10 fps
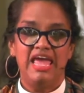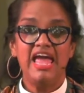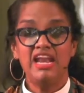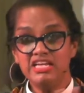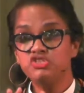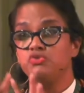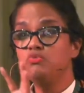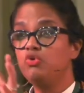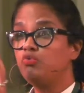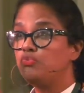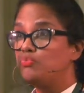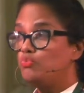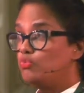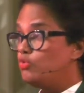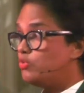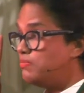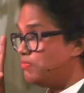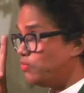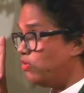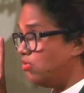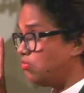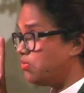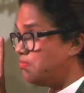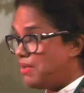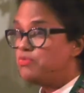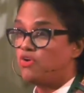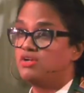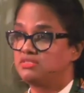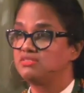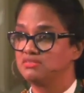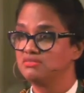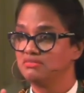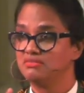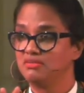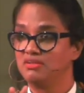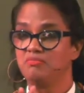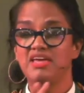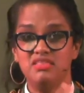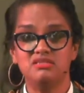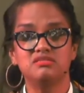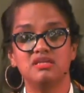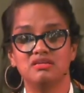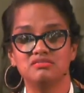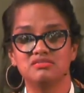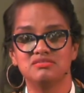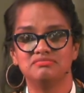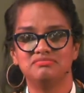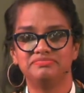And history will remember us by these things.